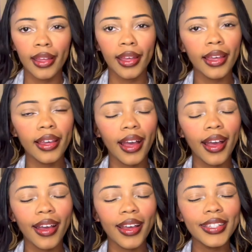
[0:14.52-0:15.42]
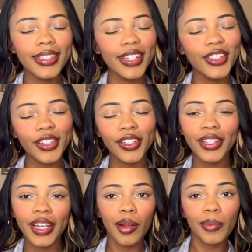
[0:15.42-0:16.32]
Hey guys, it's your girl
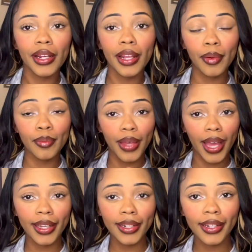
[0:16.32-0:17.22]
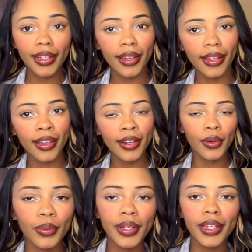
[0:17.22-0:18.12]
Camryn and I'm back at it again
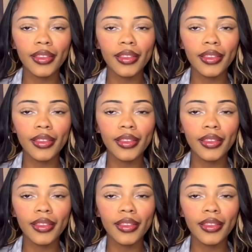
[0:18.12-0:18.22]
with